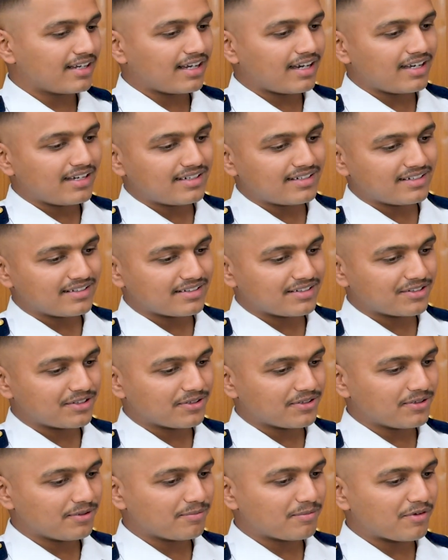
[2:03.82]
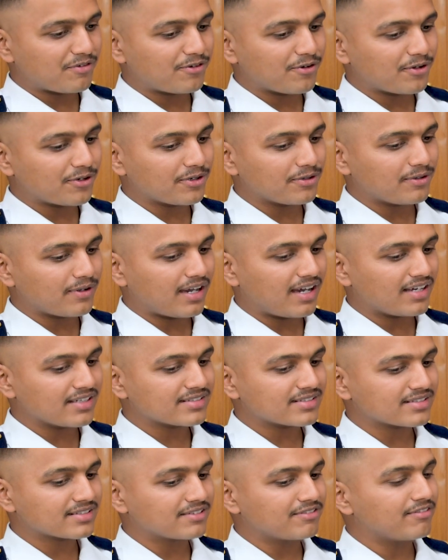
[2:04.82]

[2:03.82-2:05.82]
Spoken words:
And before you ask